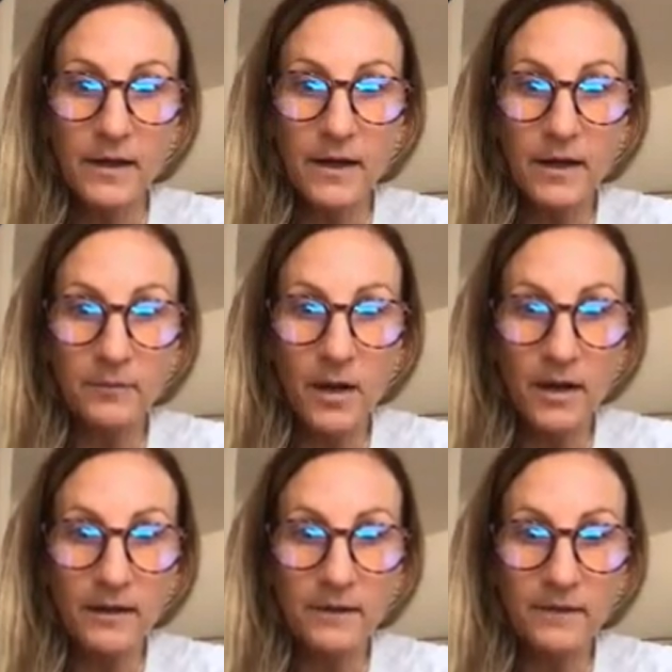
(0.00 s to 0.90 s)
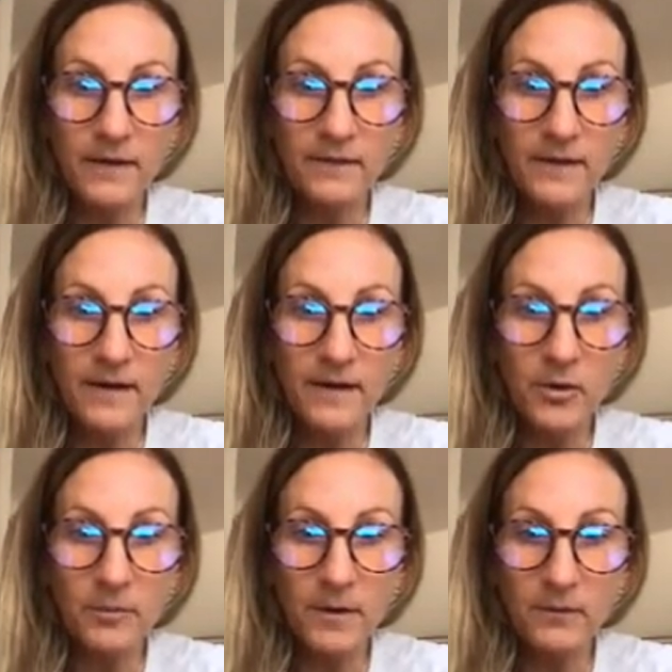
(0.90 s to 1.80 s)
I can see down the
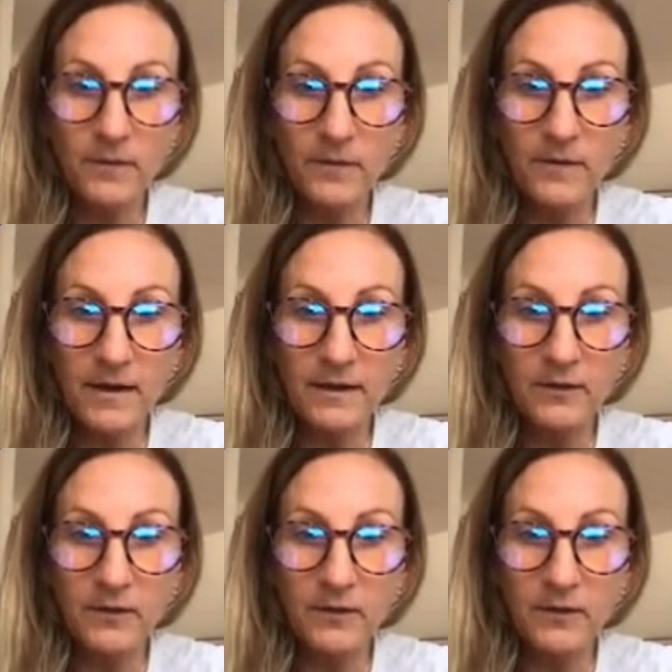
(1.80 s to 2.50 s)
bottom that it was done in